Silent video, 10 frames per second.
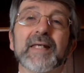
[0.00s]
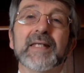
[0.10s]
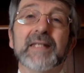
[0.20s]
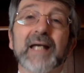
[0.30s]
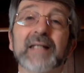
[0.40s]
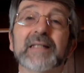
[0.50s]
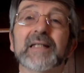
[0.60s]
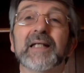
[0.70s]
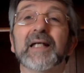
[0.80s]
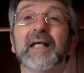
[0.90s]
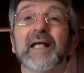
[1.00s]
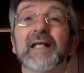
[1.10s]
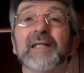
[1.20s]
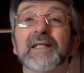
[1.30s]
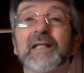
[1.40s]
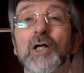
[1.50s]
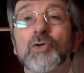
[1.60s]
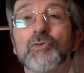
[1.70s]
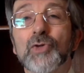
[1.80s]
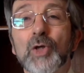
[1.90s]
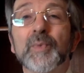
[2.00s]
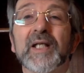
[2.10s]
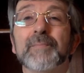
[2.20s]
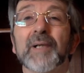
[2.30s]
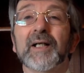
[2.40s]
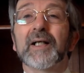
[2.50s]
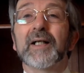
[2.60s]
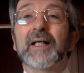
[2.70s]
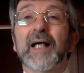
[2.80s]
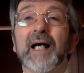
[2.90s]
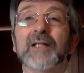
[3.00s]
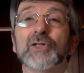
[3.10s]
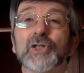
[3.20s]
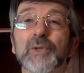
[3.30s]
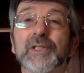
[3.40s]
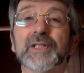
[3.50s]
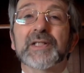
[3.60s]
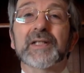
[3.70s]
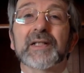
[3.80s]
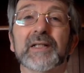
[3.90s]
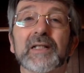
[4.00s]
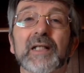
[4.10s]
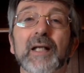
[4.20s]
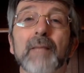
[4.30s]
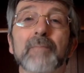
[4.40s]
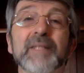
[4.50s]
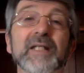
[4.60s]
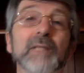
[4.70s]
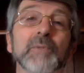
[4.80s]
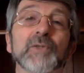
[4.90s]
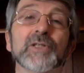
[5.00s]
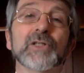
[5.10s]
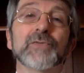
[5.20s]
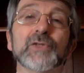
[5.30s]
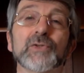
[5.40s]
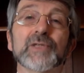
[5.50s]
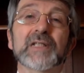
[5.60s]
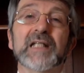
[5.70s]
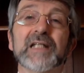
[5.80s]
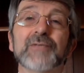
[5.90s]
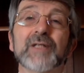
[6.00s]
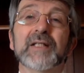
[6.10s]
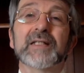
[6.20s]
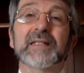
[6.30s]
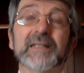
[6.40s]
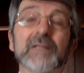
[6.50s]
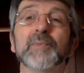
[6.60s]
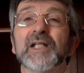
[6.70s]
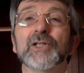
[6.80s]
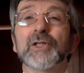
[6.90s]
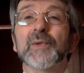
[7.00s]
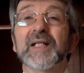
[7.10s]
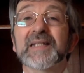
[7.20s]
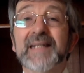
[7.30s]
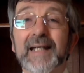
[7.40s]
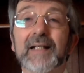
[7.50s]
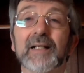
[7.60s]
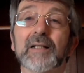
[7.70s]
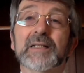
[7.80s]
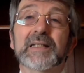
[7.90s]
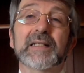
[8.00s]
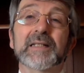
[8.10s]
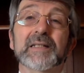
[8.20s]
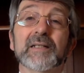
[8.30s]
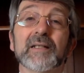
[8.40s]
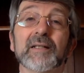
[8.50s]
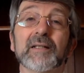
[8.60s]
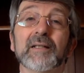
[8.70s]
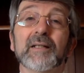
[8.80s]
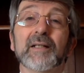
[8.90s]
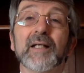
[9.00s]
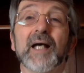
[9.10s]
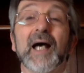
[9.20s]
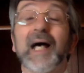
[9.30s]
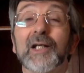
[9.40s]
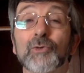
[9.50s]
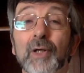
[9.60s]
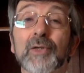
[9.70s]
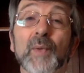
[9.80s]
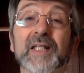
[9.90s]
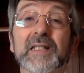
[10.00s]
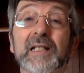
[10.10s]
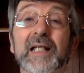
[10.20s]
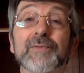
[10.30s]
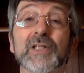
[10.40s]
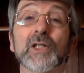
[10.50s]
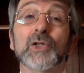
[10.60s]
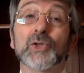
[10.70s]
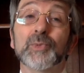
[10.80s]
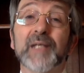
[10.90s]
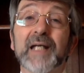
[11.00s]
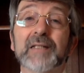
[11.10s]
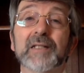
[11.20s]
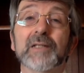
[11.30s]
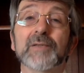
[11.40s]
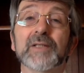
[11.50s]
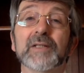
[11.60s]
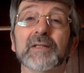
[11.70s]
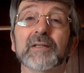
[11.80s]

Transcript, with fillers: Yet, in the Roman Empire and Jewish society, being a bondservant or slave still made you a second class citizen, and runaway slaves could be executed.